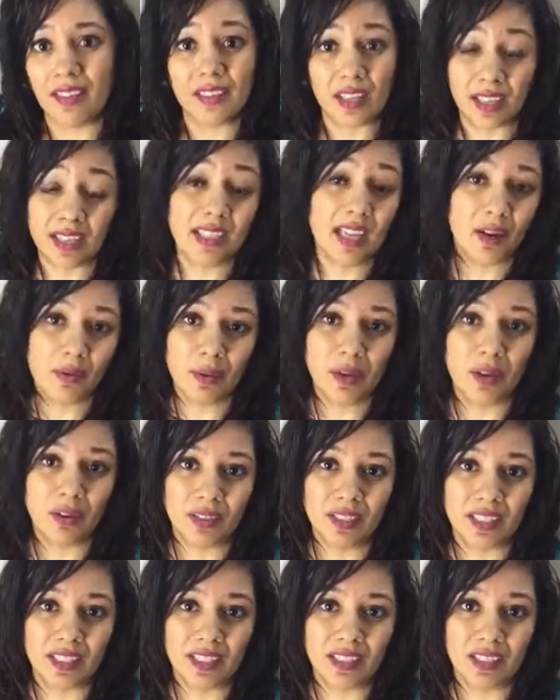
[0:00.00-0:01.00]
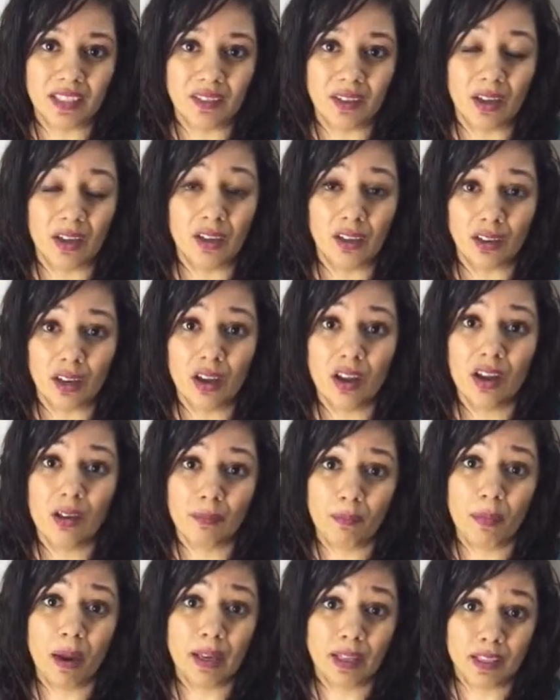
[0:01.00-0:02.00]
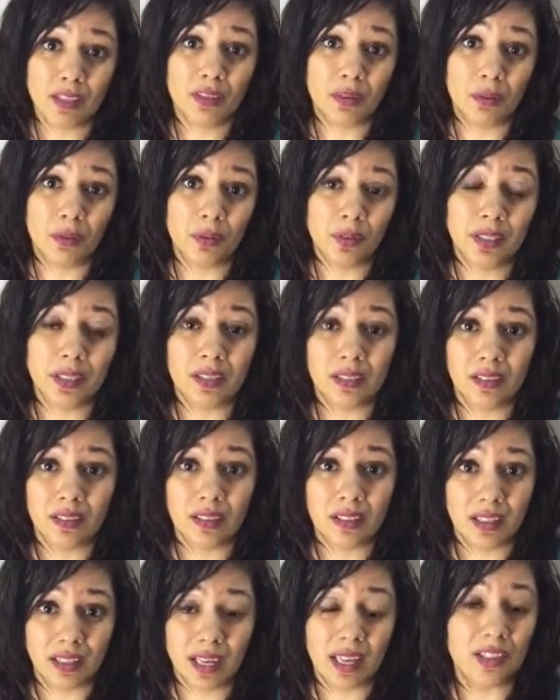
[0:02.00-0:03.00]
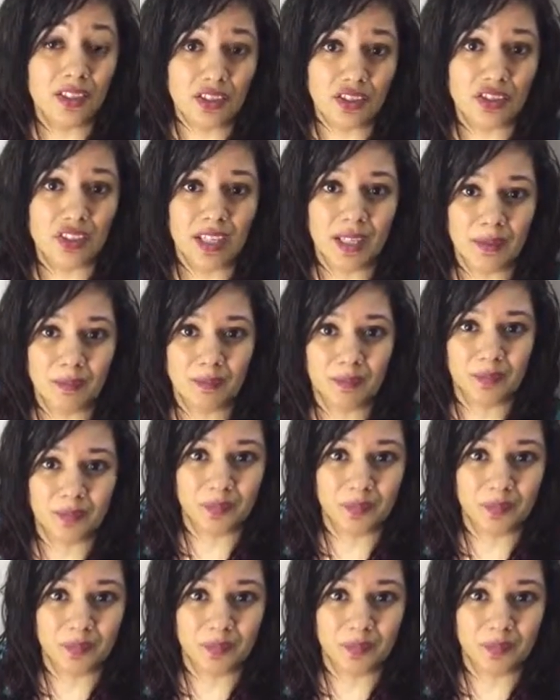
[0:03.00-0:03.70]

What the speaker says: and that's how we got into main schools in the country.